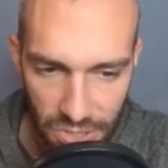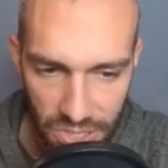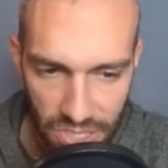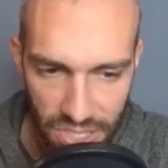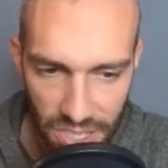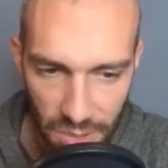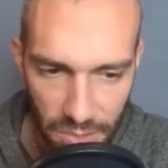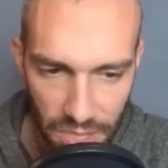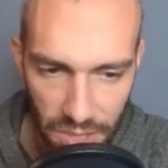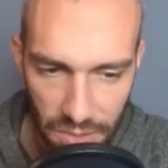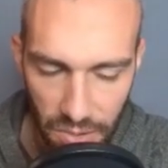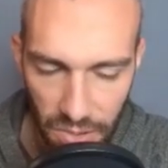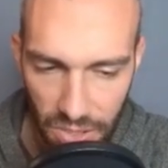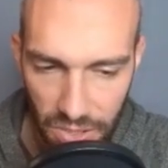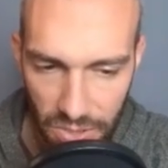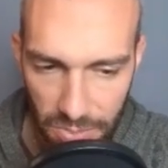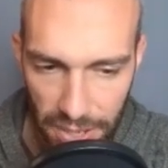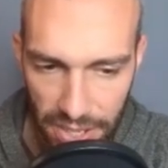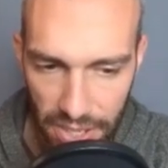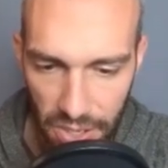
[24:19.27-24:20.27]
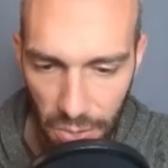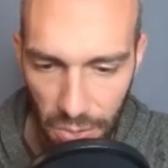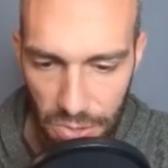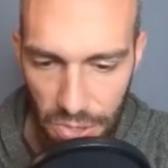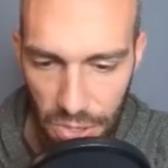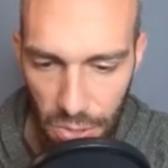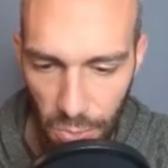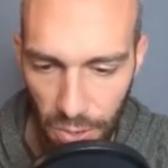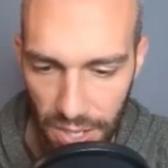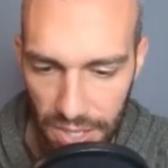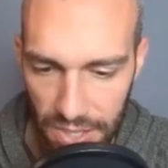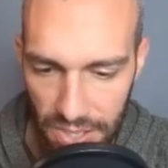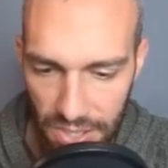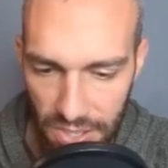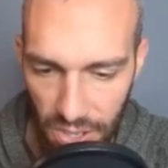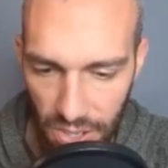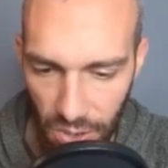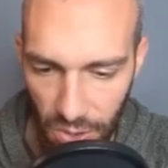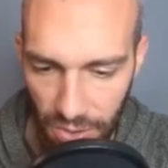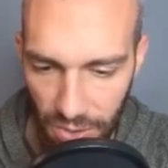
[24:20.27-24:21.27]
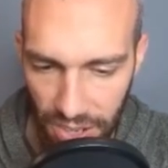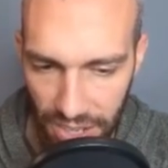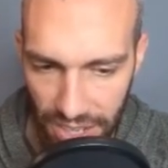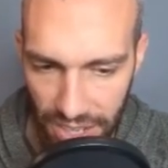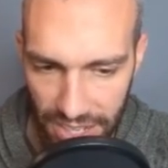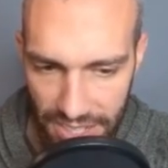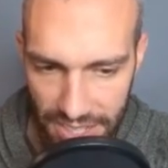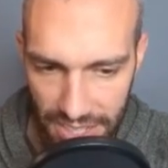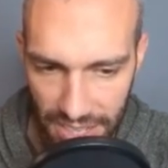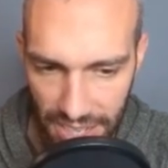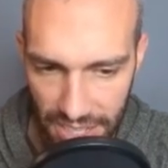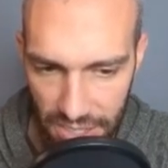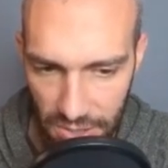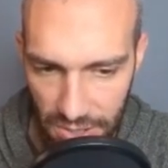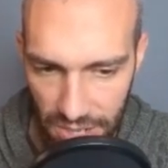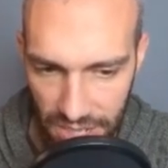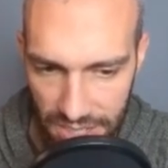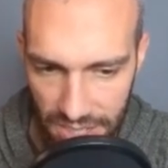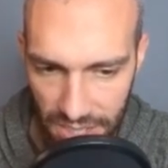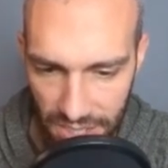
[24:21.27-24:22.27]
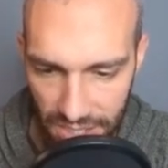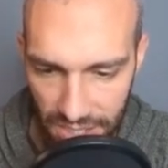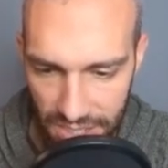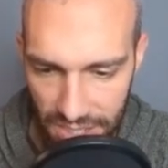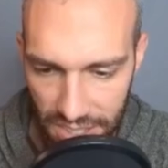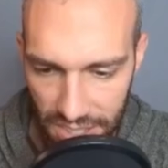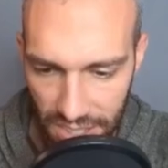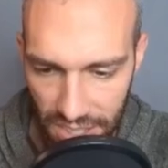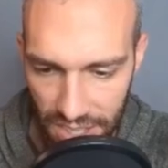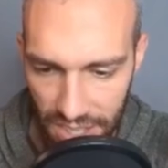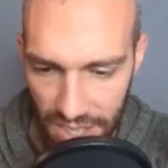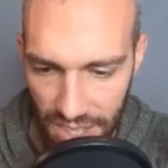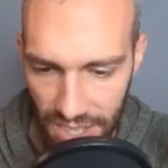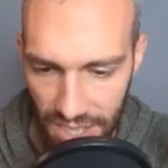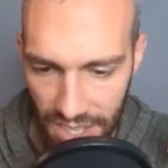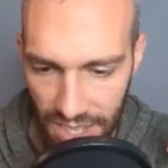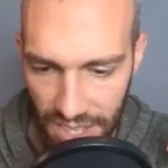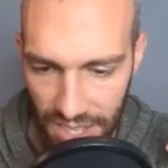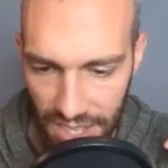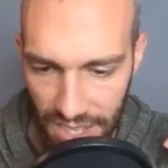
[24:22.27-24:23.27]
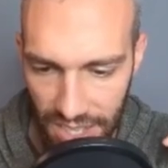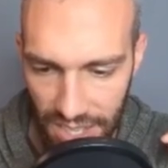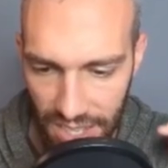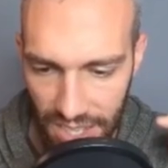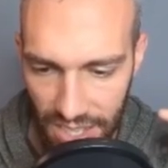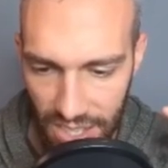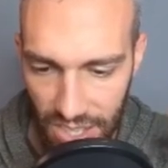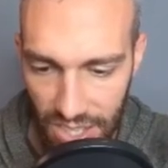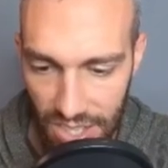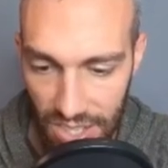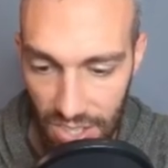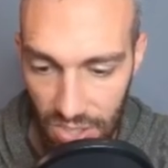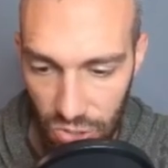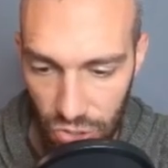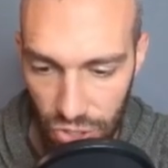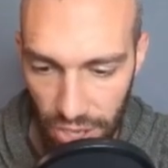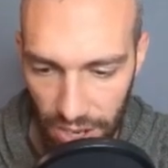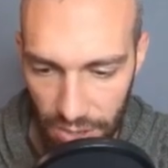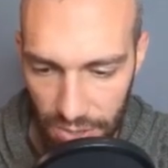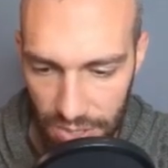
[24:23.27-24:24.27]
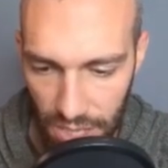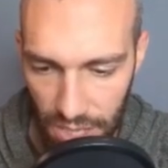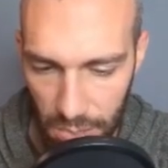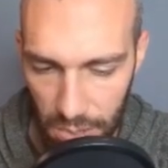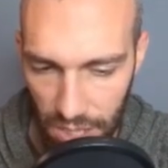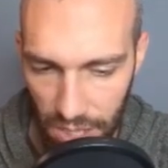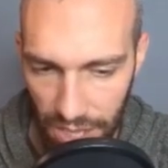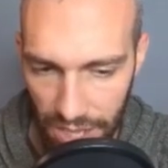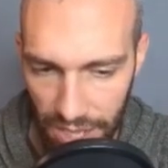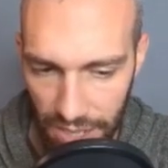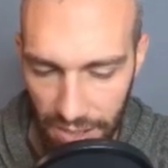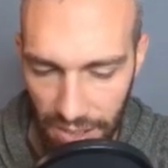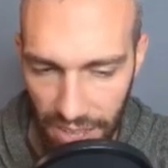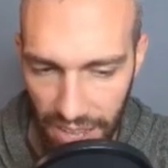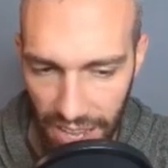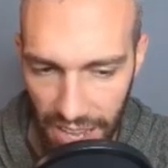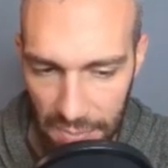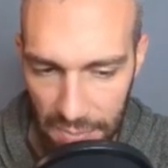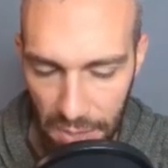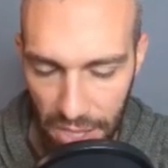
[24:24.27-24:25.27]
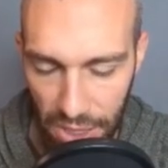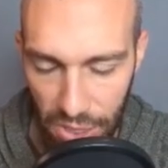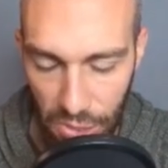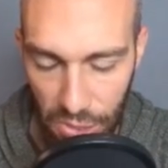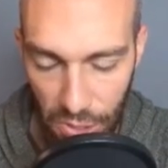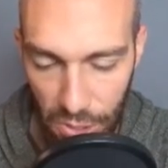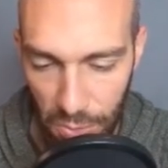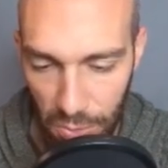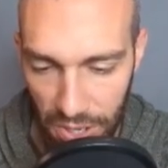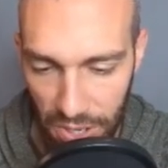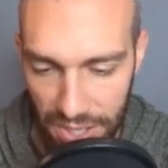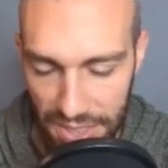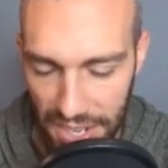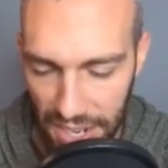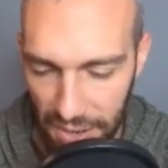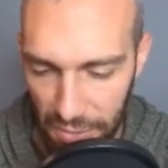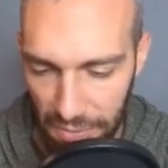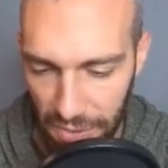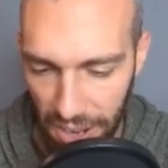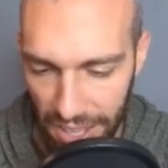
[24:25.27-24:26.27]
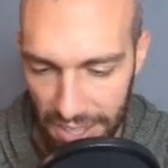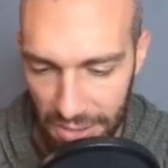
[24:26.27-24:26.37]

some of my go-to ones. So it's a Kanto Ninetales, Shadow Sableye, and my 3rd one that I finally